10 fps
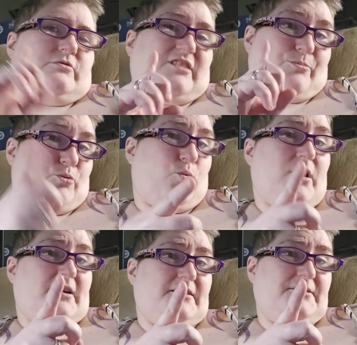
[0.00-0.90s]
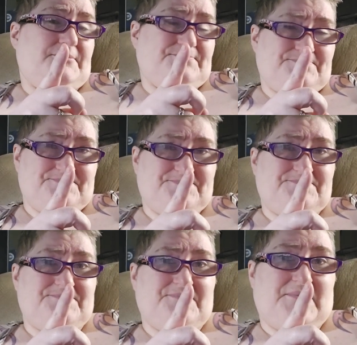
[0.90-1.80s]
Number 1,
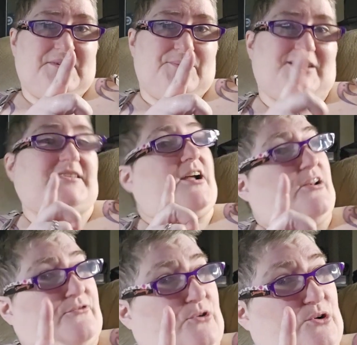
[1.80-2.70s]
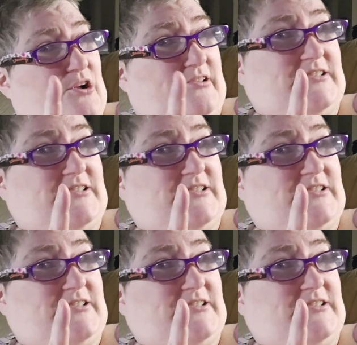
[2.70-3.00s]
because I got a phone call